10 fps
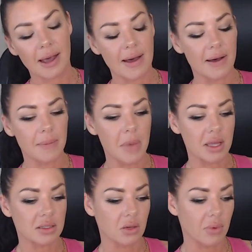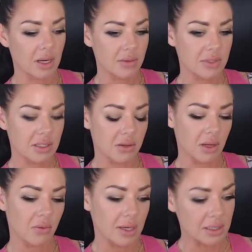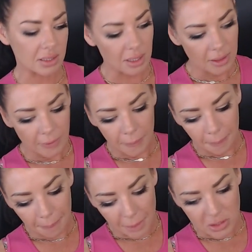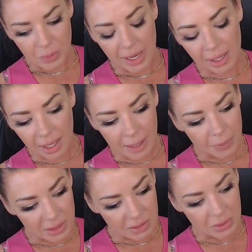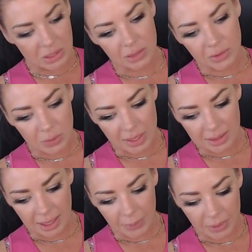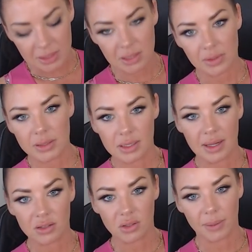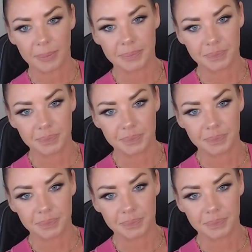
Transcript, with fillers: Um, and so what he was doing was most painting companies, most service based companies, are residential.